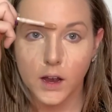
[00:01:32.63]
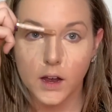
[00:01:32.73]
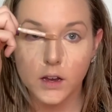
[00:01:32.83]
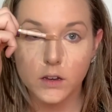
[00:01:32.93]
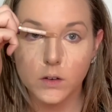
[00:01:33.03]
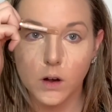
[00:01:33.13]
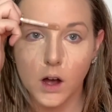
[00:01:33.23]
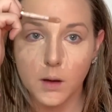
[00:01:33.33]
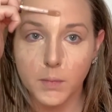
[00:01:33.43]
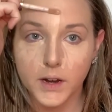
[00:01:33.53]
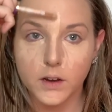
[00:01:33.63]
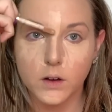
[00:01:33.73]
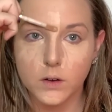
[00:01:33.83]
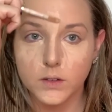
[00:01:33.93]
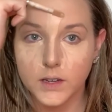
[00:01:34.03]
I do up my
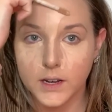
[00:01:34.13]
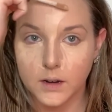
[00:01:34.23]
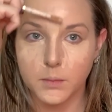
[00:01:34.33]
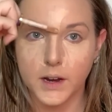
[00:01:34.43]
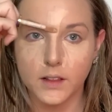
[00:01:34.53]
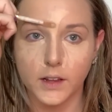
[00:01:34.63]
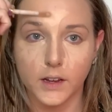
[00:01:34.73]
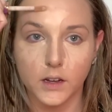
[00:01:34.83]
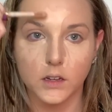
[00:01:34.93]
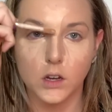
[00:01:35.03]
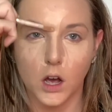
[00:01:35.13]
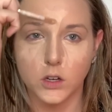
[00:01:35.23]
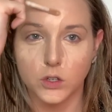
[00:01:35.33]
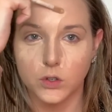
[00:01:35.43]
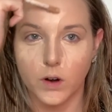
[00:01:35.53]
nose and I make like a
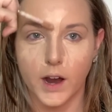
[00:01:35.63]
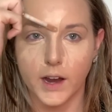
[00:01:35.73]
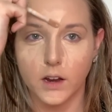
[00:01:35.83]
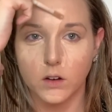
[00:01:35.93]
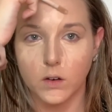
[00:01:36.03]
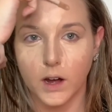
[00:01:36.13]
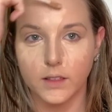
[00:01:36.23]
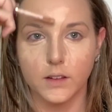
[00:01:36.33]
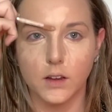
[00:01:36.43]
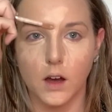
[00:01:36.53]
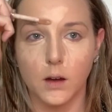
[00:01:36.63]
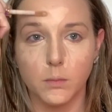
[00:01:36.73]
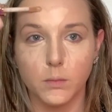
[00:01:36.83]
triangle at the top.